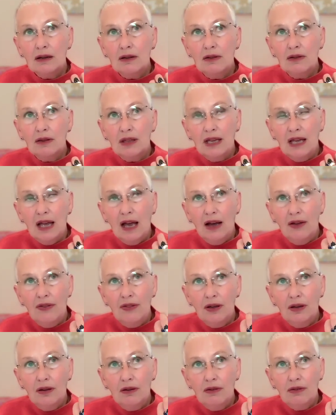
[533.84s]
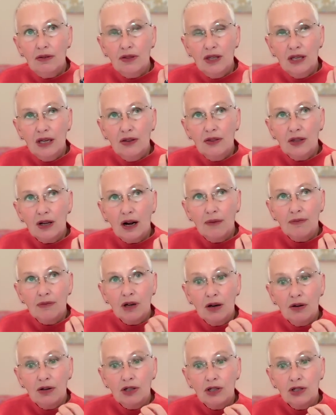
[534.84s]
the other thing that I'm
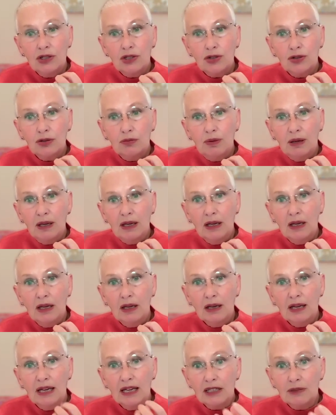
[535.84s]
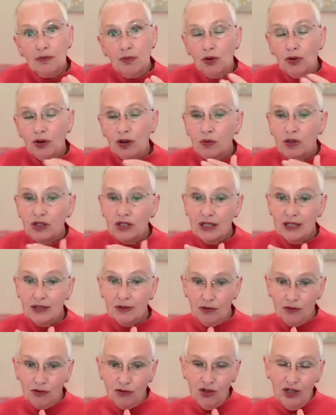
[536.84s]
going to be exploring, which is
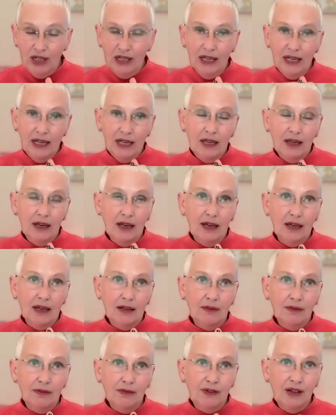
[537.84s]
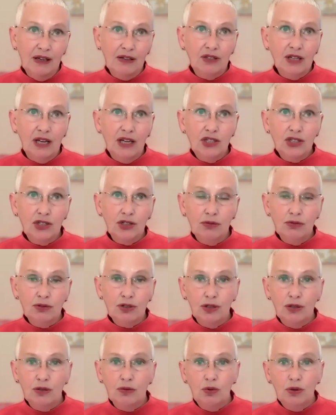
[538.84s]
really foundational
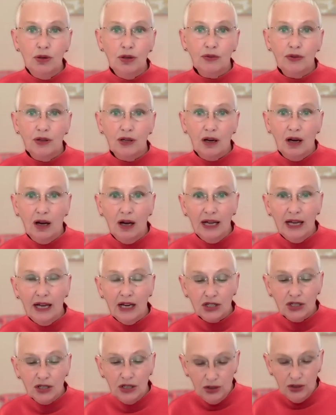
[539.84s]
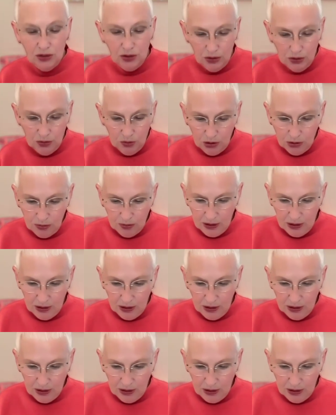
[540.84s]
to the work that I actually do with